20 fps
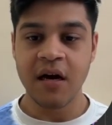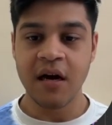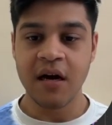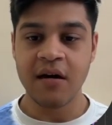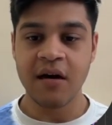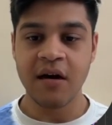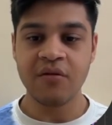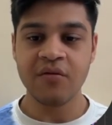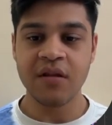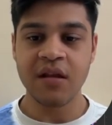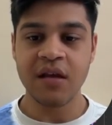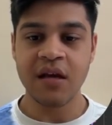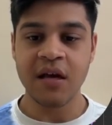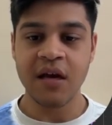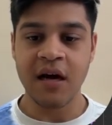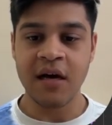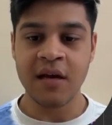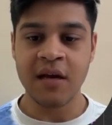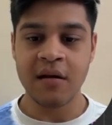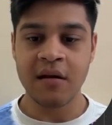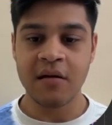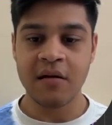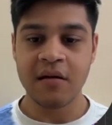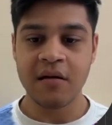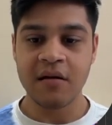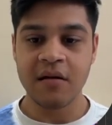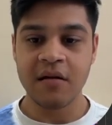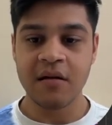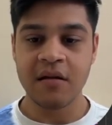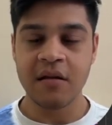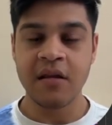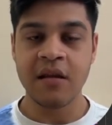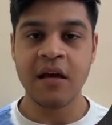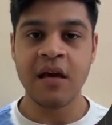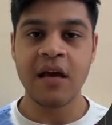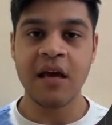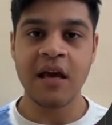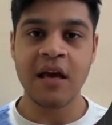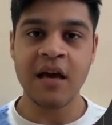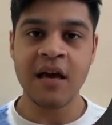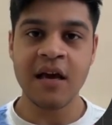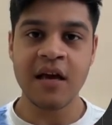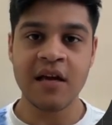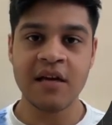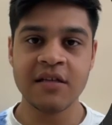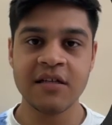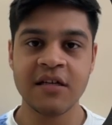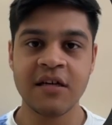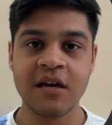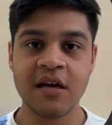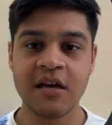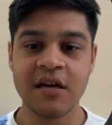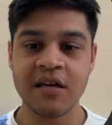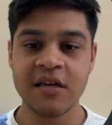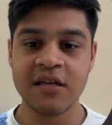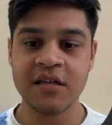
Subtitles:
And now the AI agent